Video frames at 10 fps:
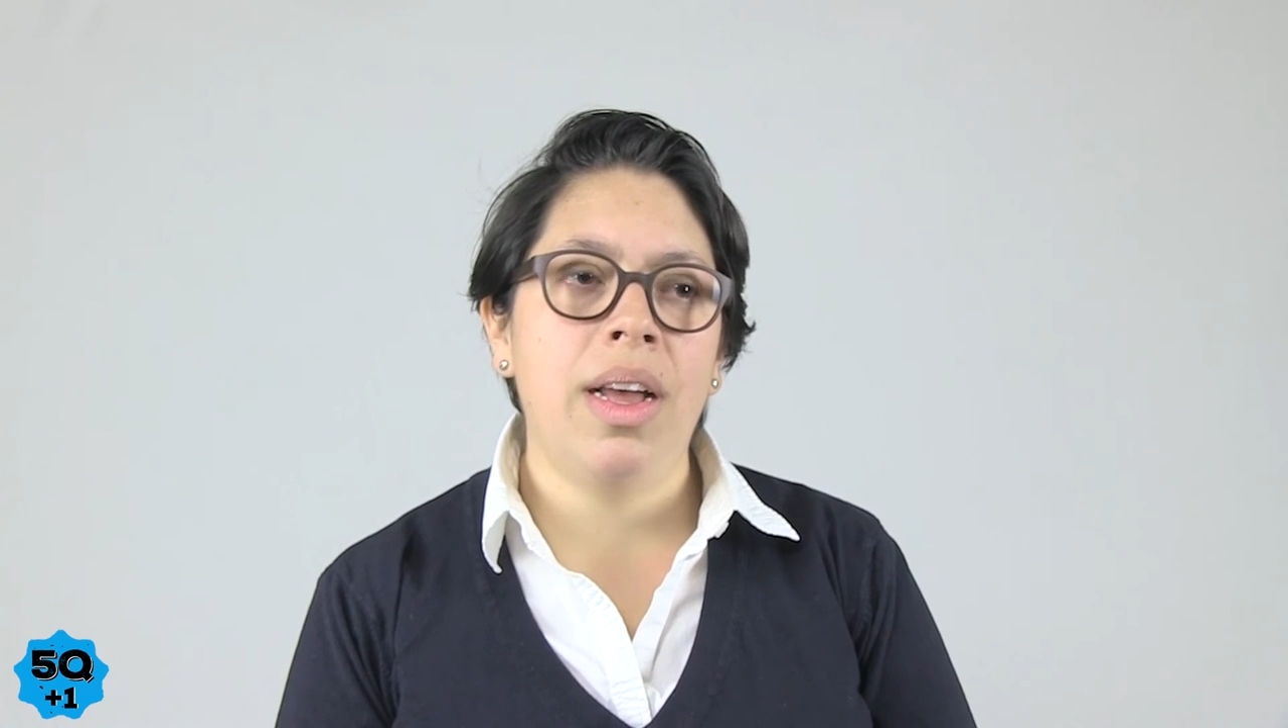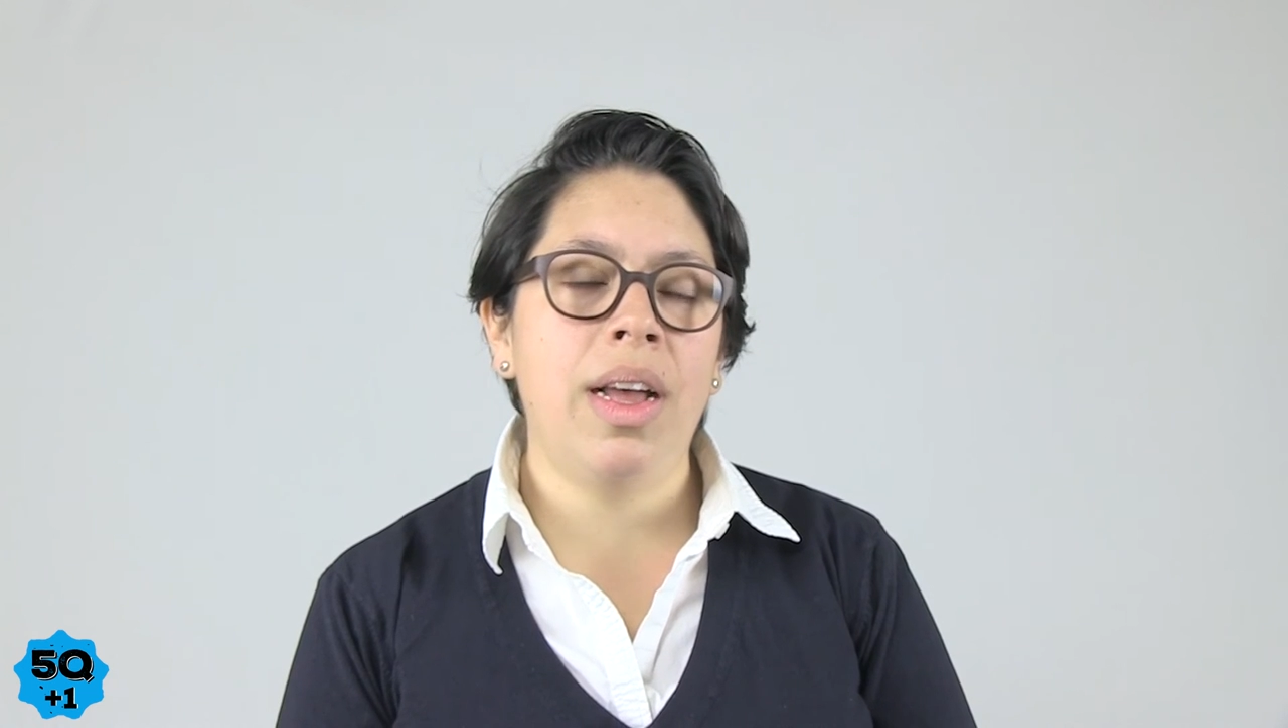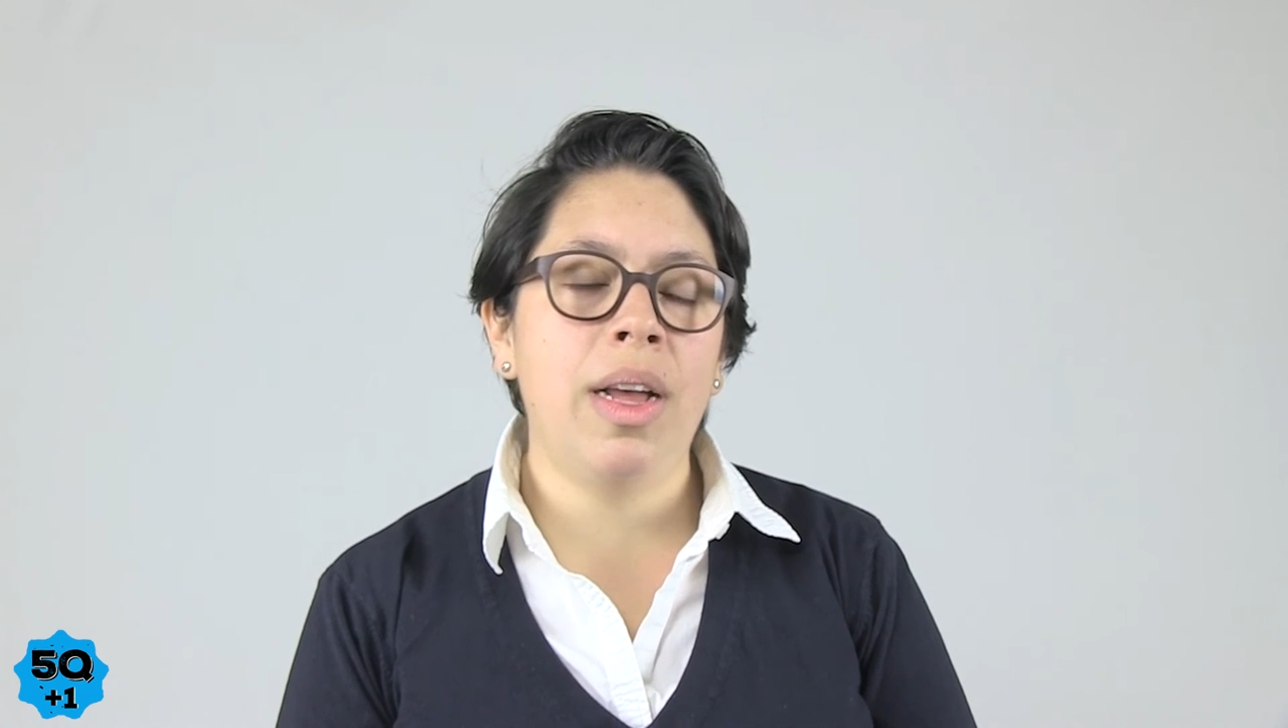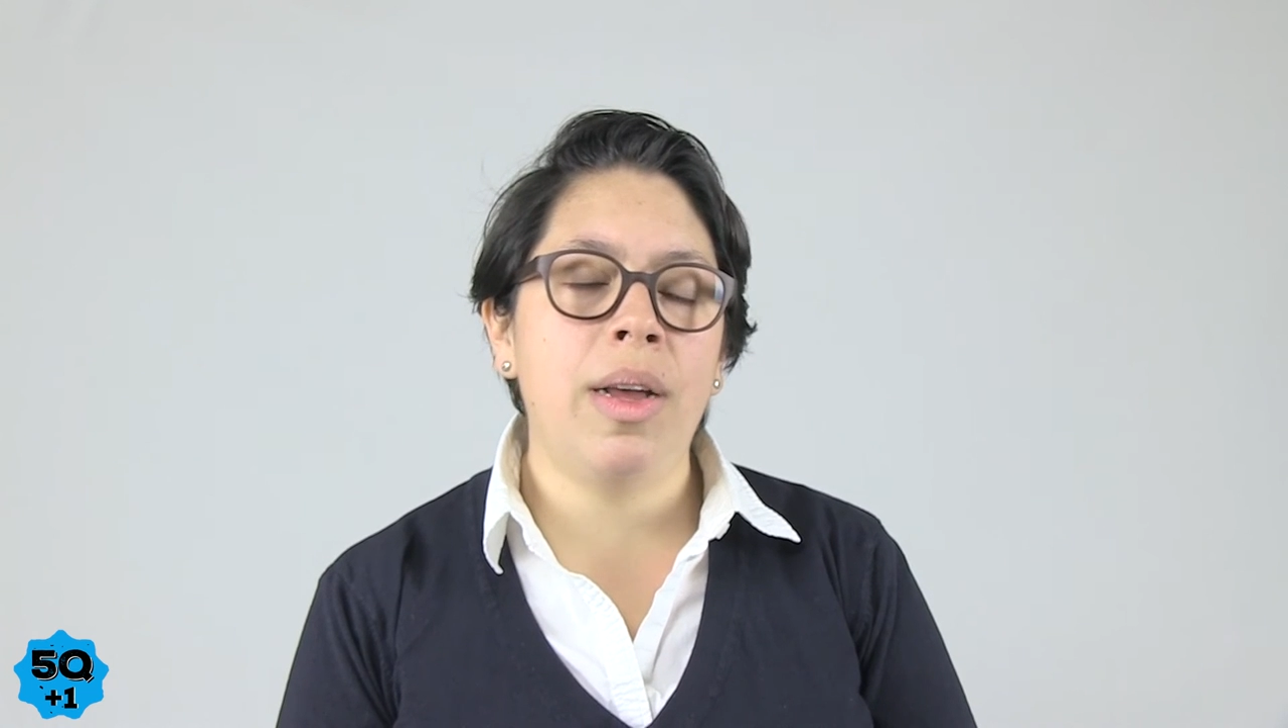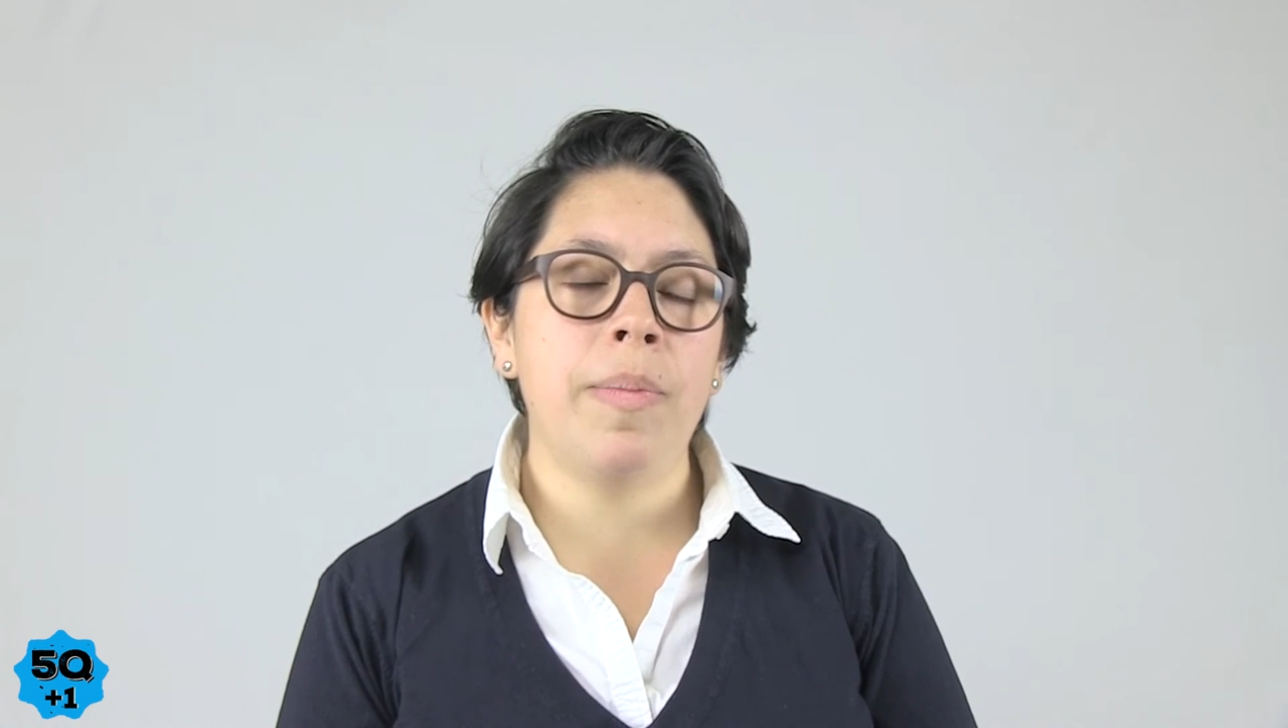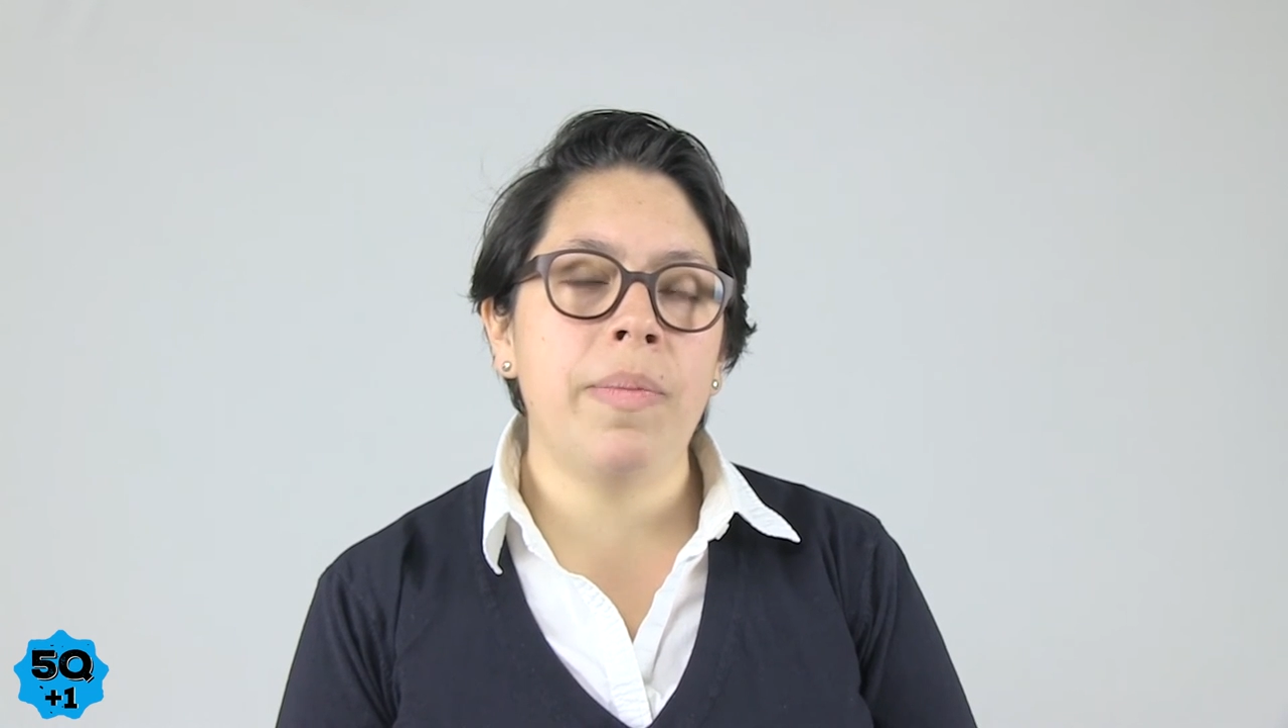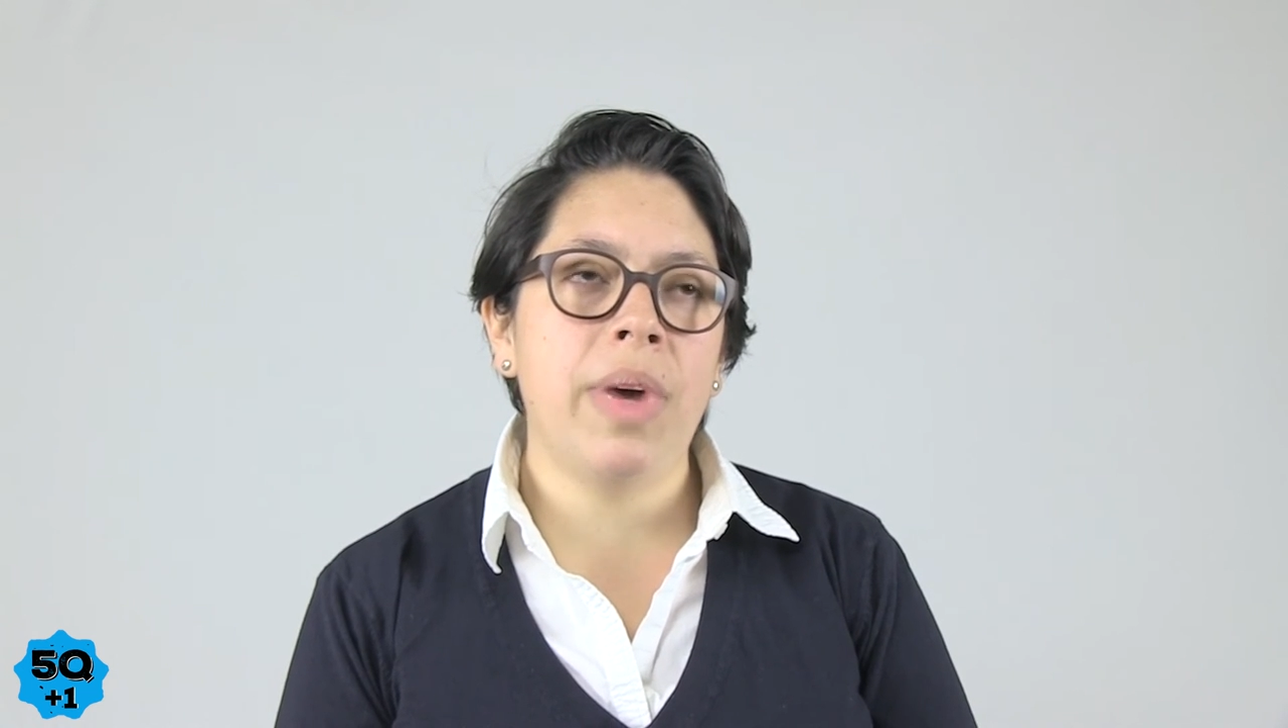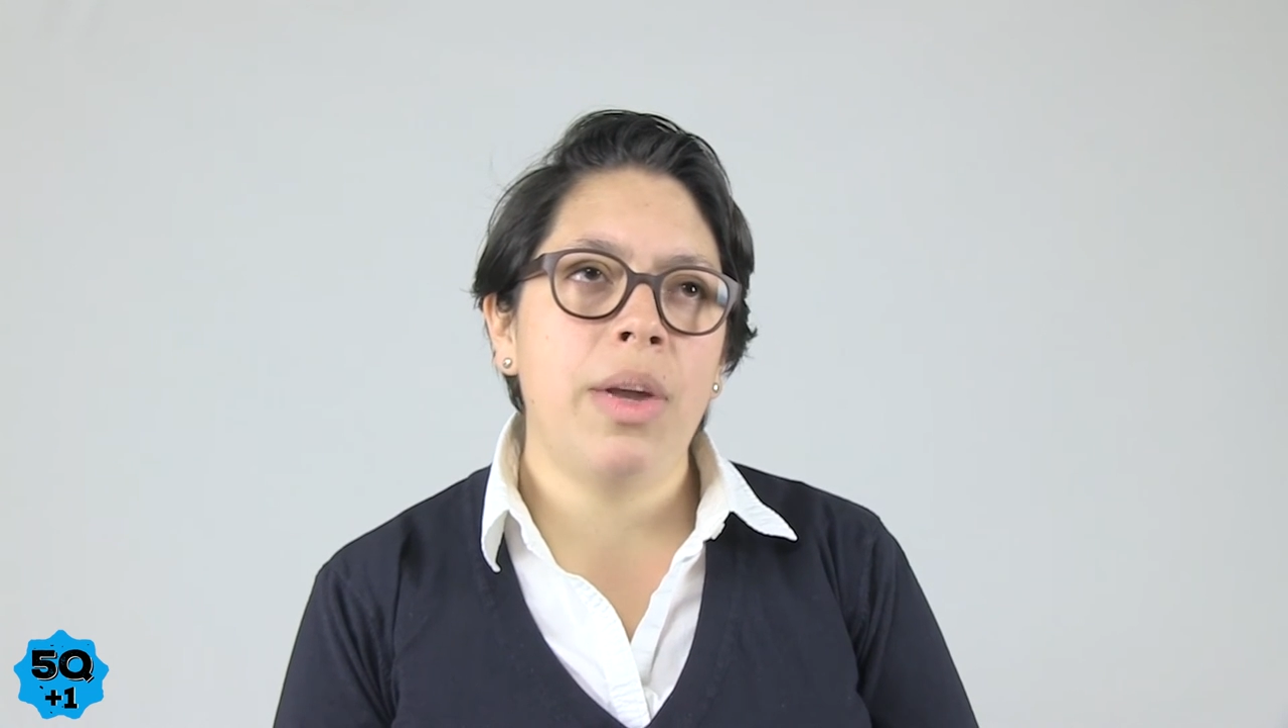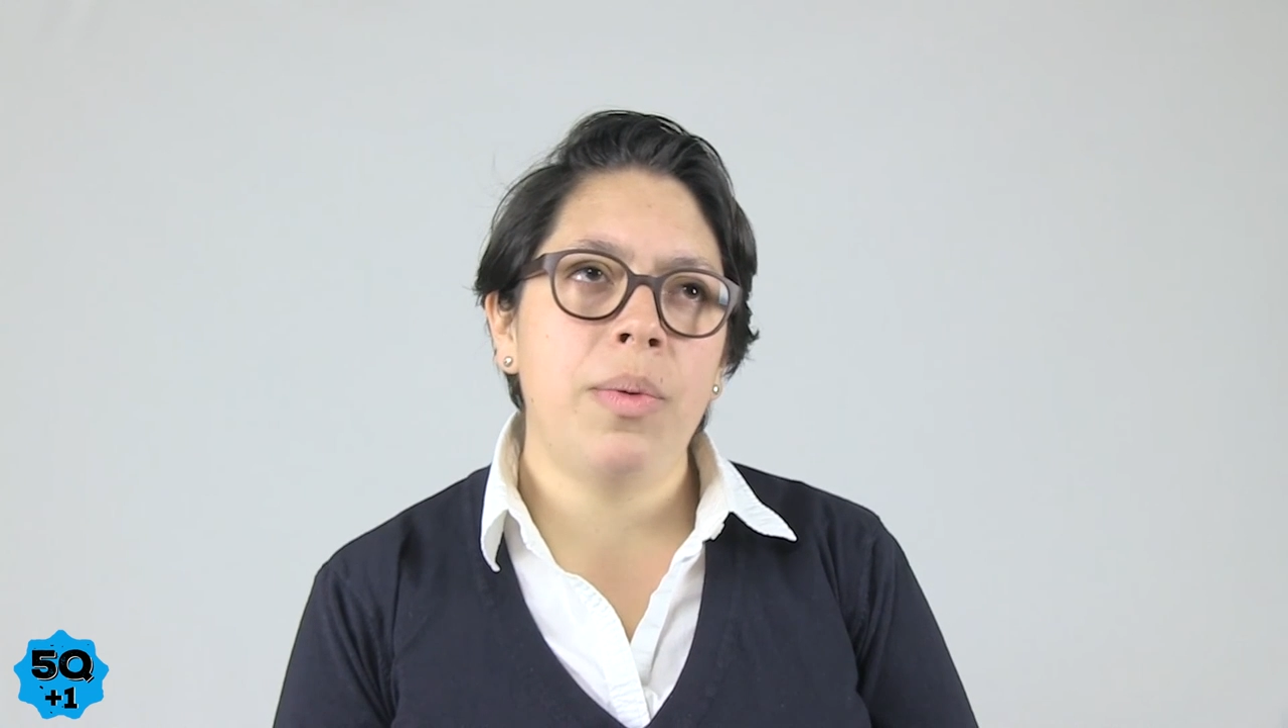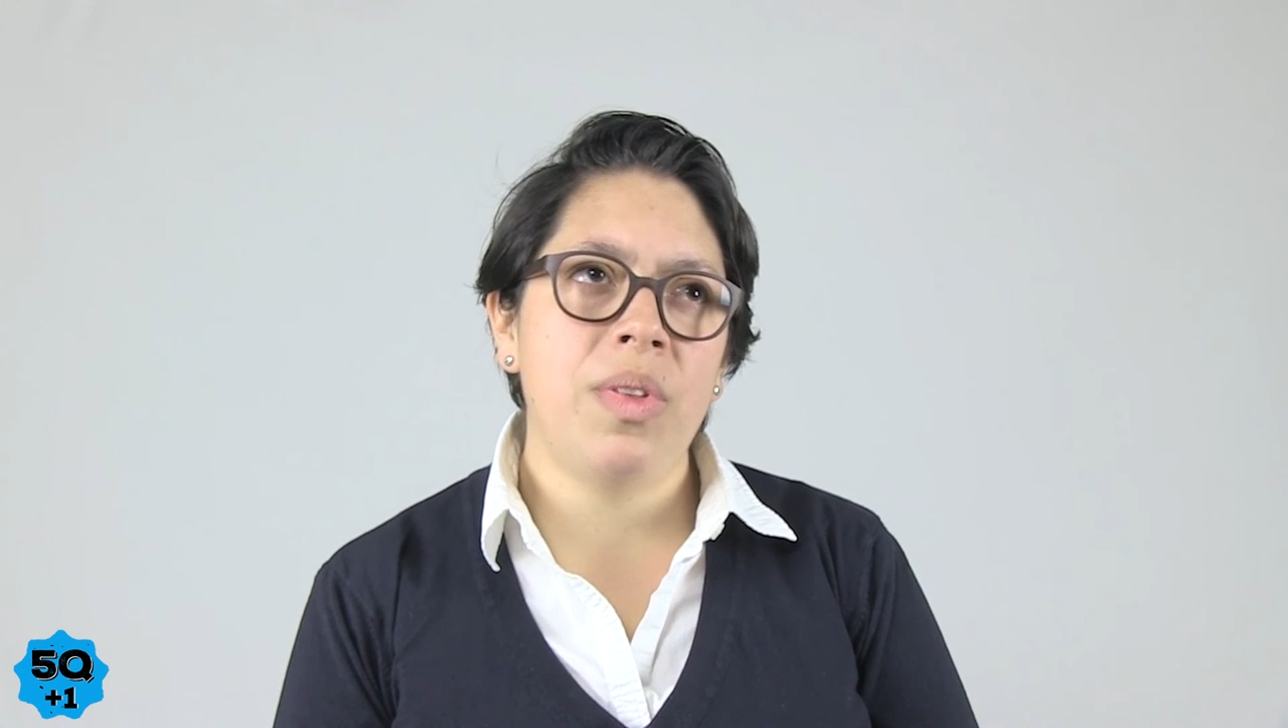I